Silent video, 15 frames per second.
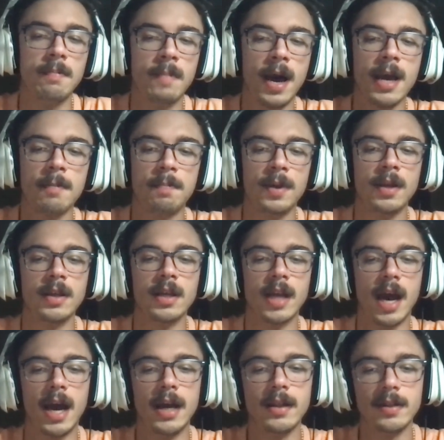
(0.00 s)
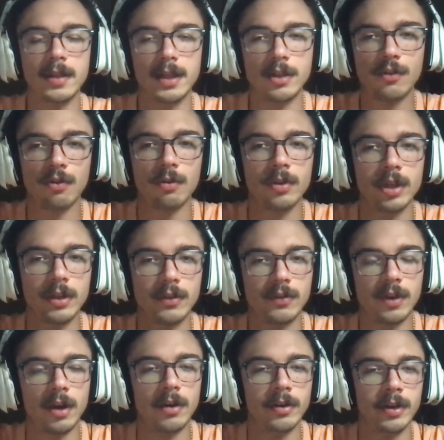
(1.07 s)
in my opinion, I literally
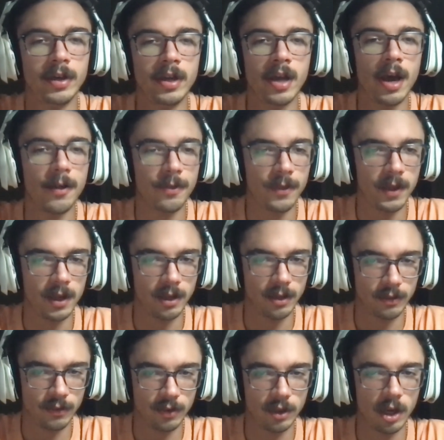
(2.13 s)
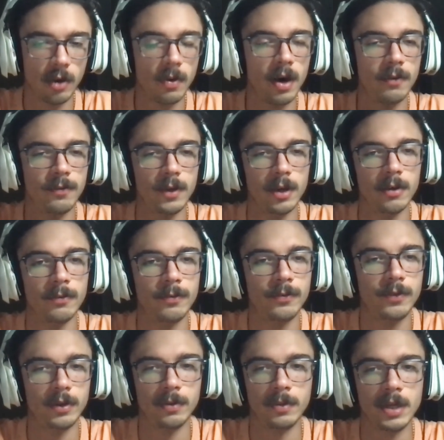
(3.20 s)
saw nothing to go off of
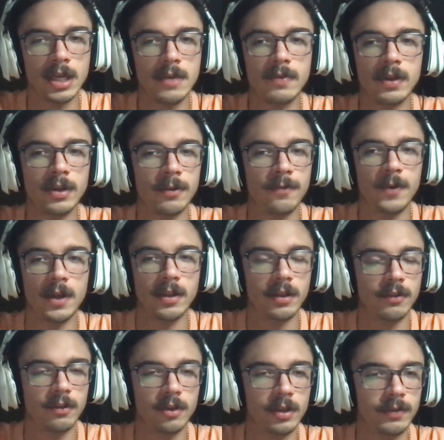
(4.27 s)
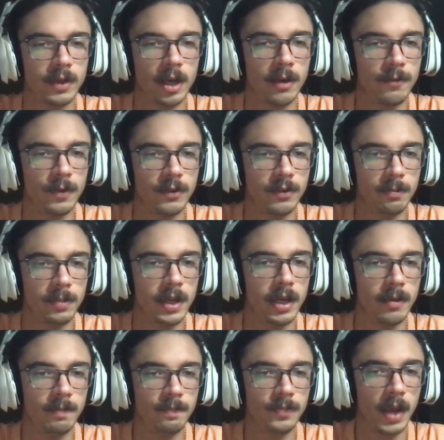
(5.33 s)
to even defend this Cleveland offense a bit.